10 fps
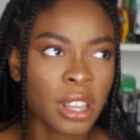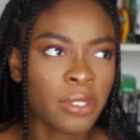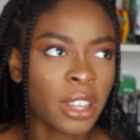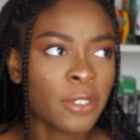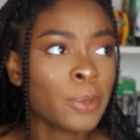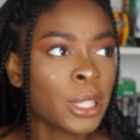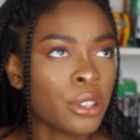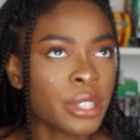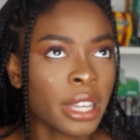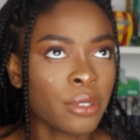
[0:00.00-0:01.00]
I think I've been
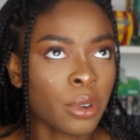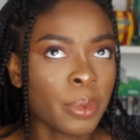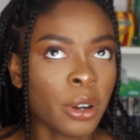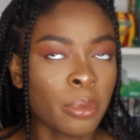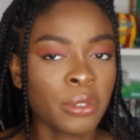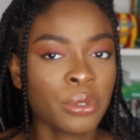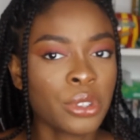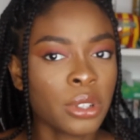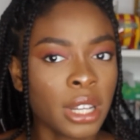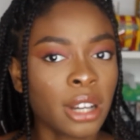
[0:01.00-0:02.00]
using it for about a month or
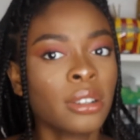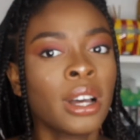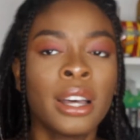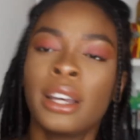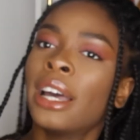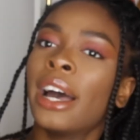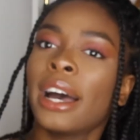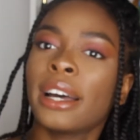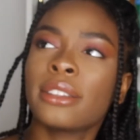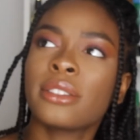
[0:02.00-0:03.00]
two now,
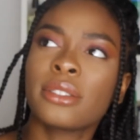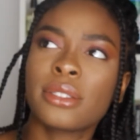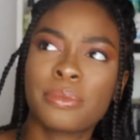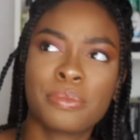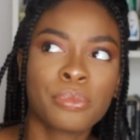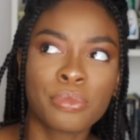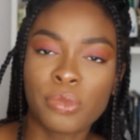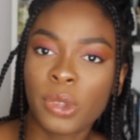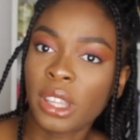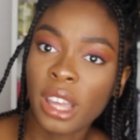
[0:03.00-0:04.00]
and
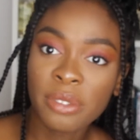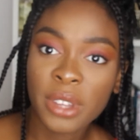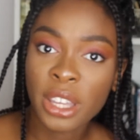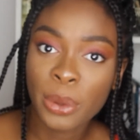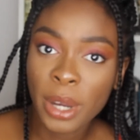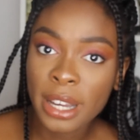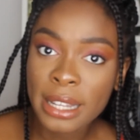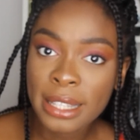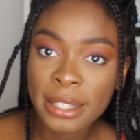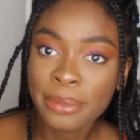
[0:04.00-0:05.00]
yeah, I think it
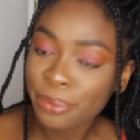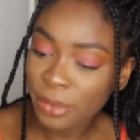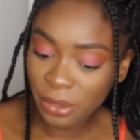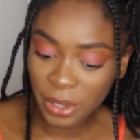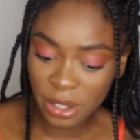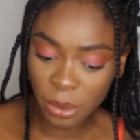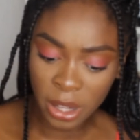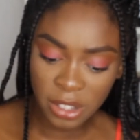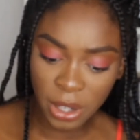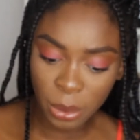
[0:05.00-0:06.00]
works. I think it
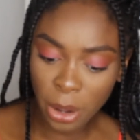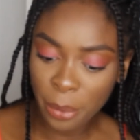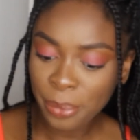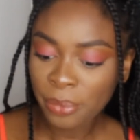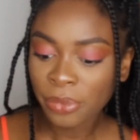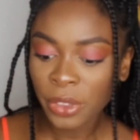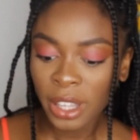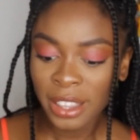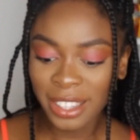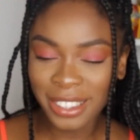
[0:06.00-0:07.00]
works really well.
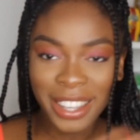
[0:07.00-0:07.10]
The